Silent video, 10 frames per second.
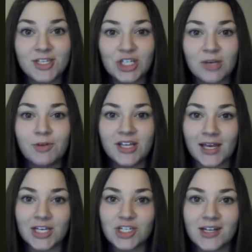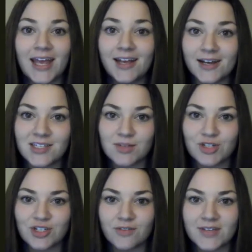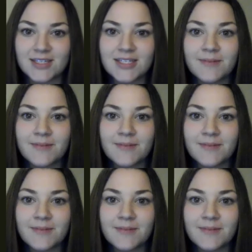communication, and customer service.